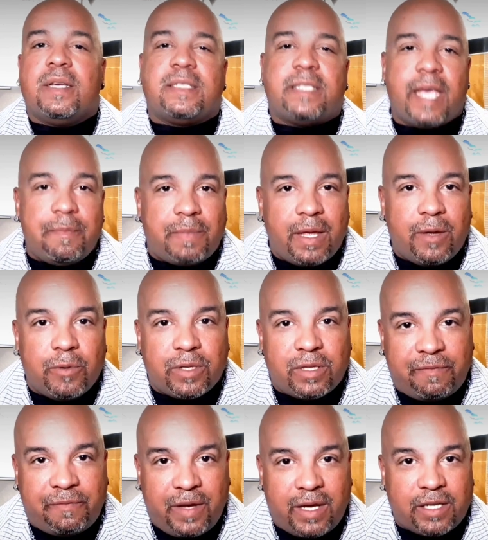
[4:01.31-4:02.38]
Same thing
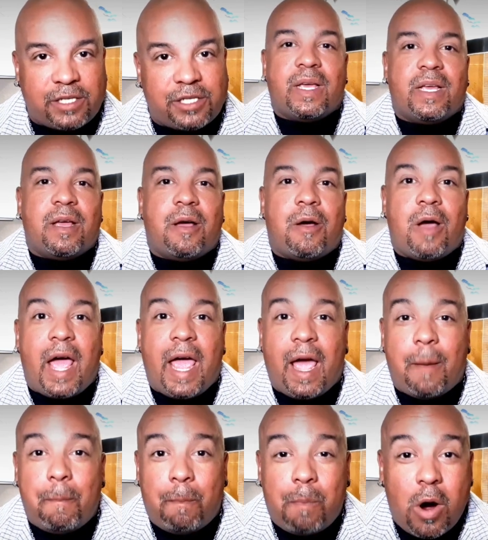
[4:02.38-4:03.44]
with the fish.
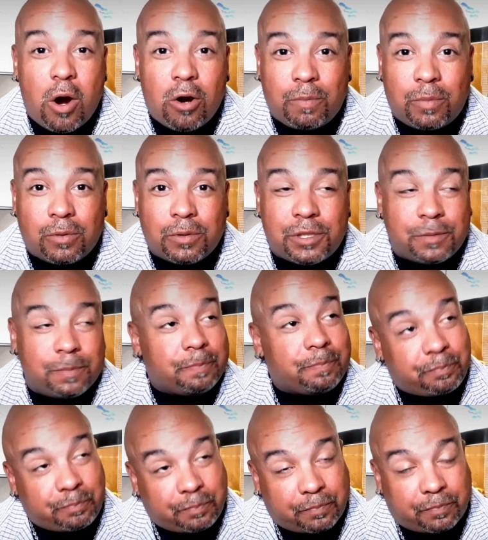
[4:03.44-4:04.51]
Marbles
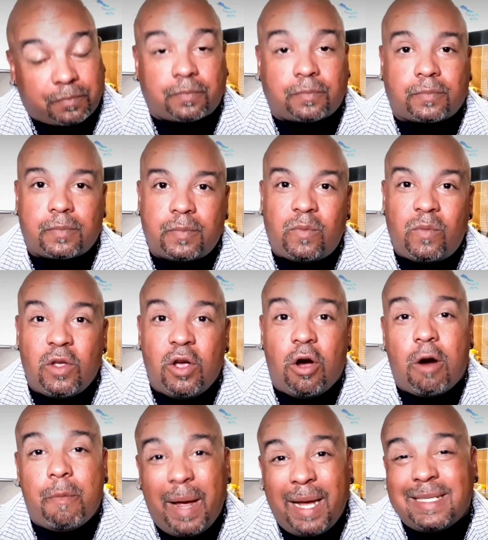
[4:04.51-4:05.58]

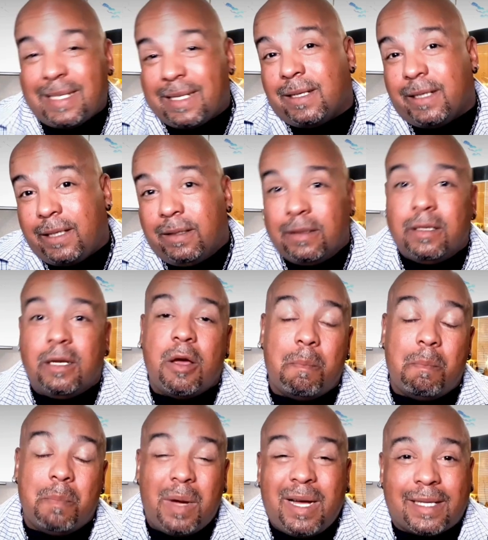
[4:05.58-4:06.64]
are basically
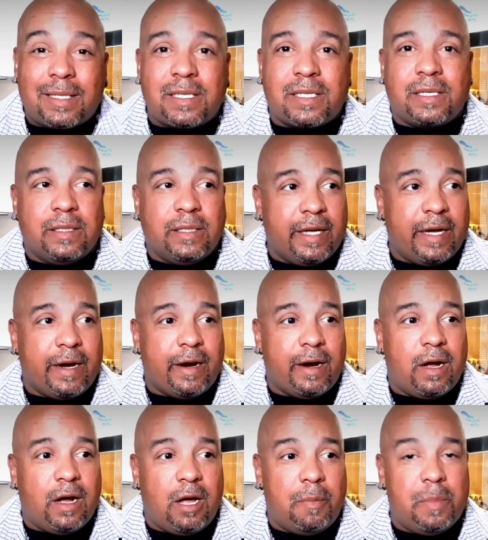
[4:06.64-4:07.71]
mutts.
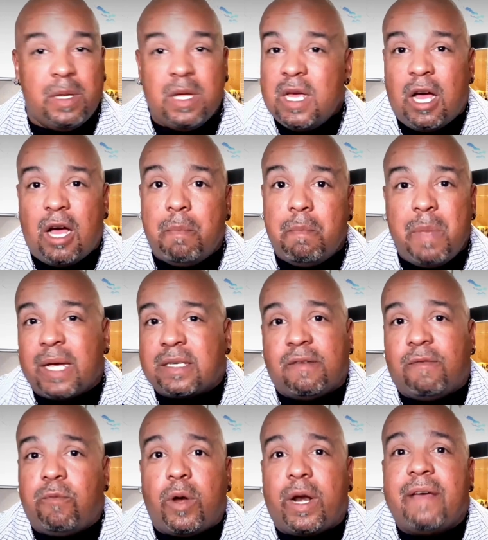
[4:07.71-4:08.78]
They're a mix
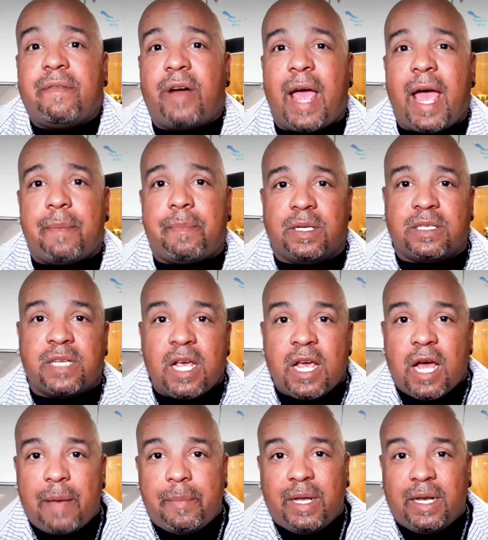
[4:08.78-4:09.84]
of whatever happens.
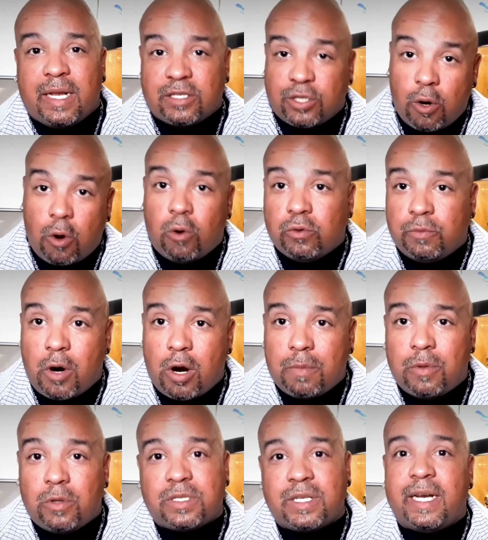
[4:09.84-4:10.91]
I mean, there's gold
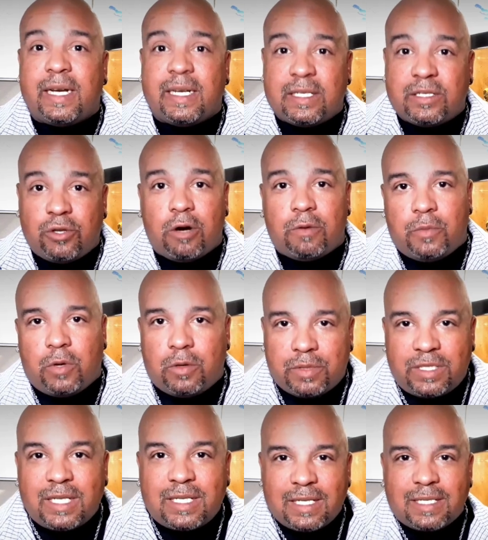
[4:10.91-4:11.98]
marbles and then there's dark
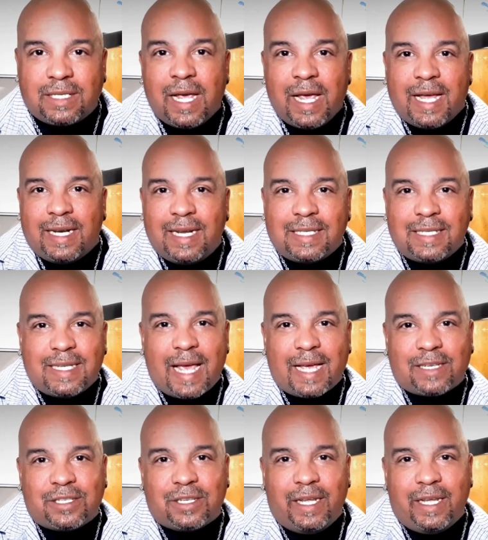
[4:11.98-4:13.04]
marbles. This is
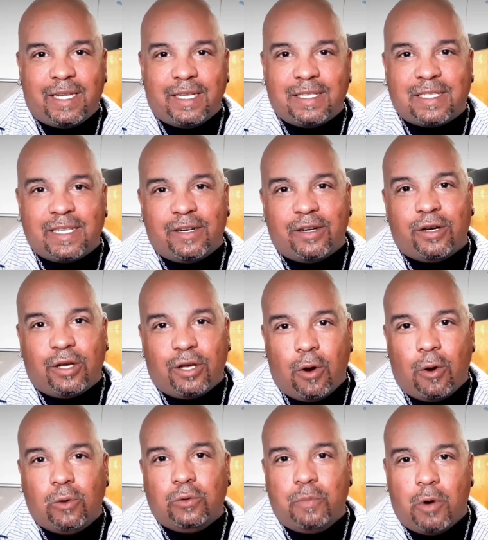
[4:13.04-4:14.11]
actually considered a
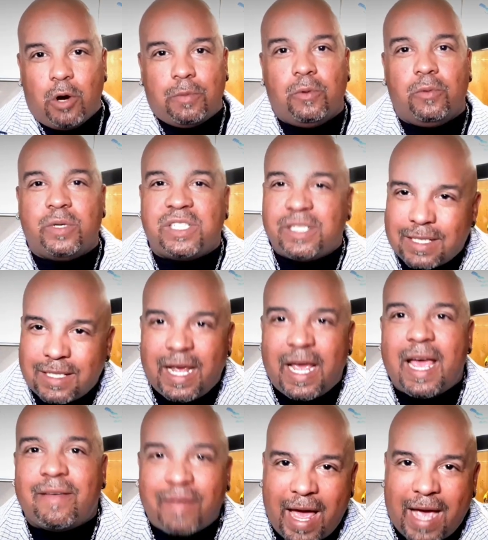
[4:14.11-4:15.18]
gold marble, which doesn't
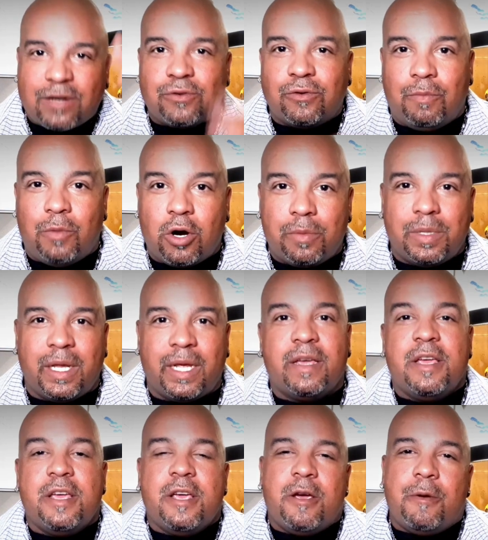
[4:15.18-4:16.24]
have actual
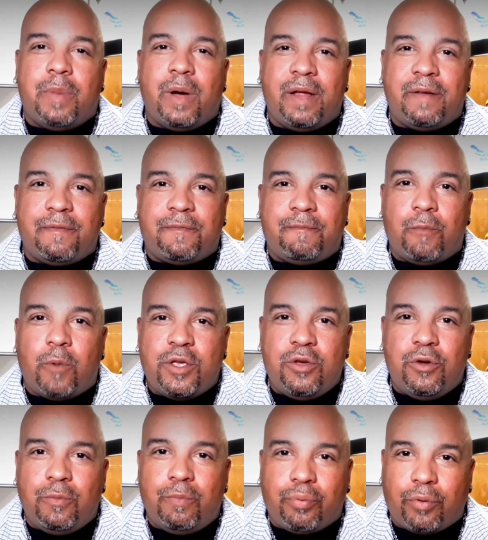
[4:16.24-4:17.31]
marbling, but when
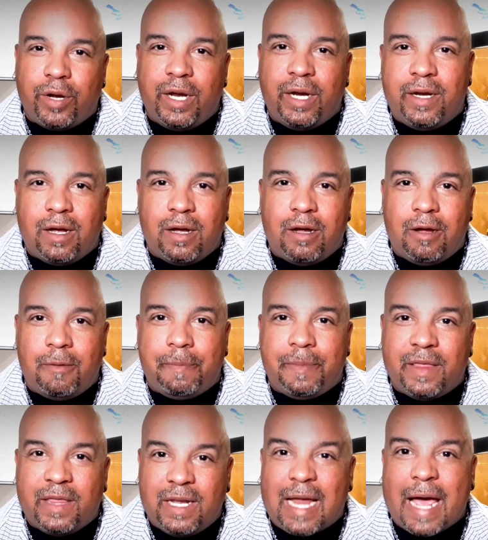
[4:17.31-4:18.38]
you breed
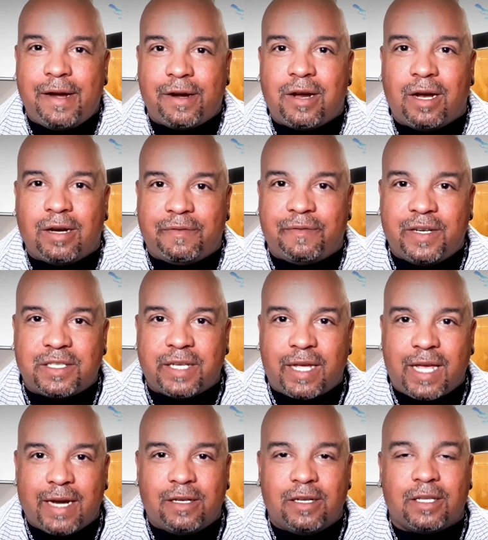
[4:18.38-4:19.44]
the lighter color fish, they
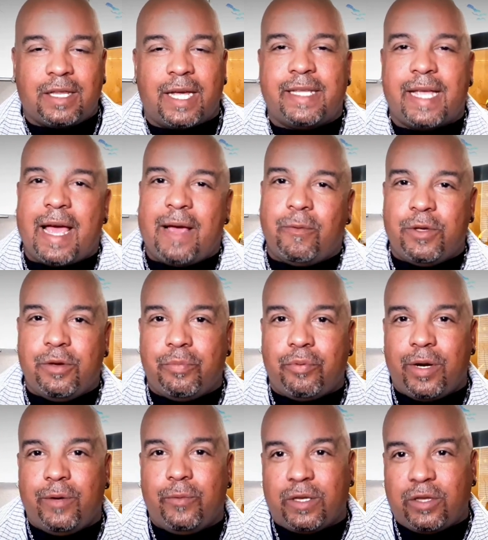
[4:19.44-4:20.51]
kind of look like that. When you
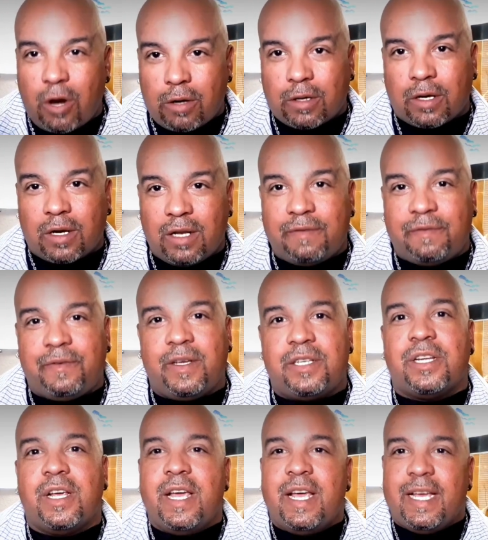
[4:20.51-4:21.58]
breed with darker color
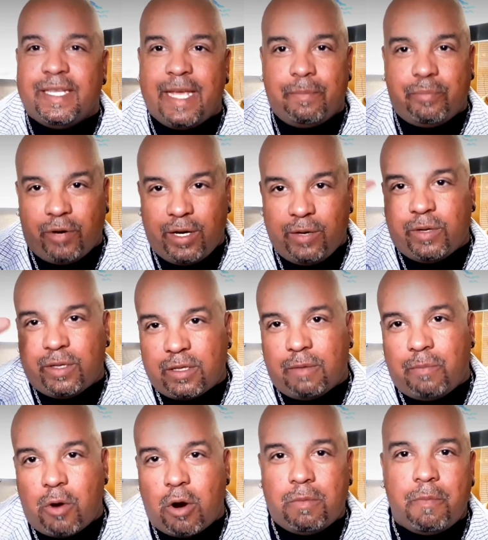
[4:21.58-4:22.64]
fish, they breed with
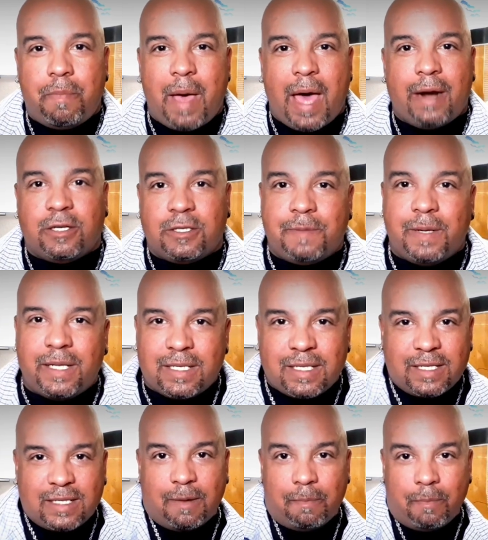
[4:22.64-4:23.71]
the marble patterns. But this
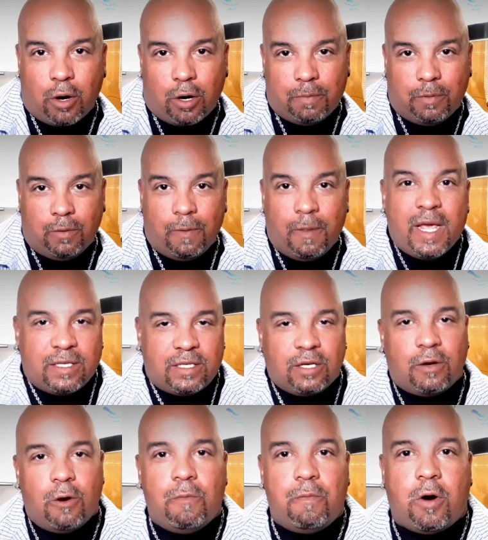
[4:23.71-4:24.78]
is a marble. It's
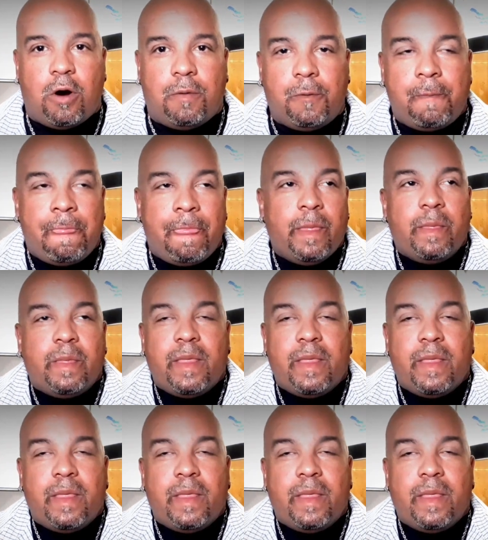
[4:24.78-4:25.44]
a gold marble.